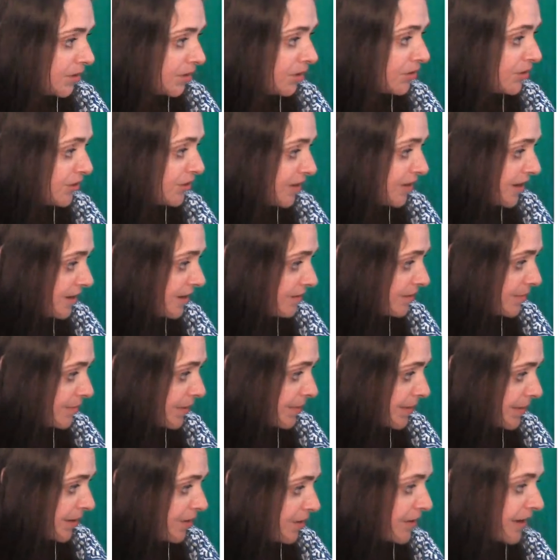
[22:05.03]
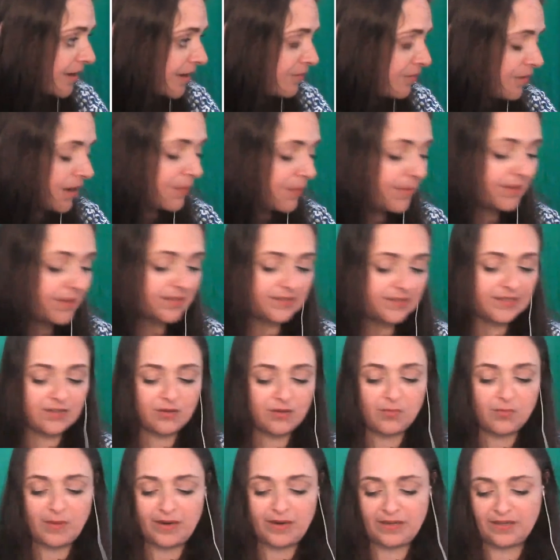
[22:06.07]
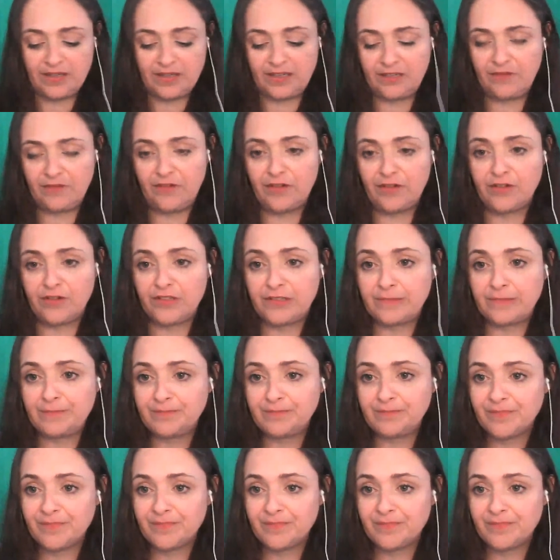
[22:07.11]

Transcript: Are you hungry, baby? Okay, well, I better say goodbye to these folks.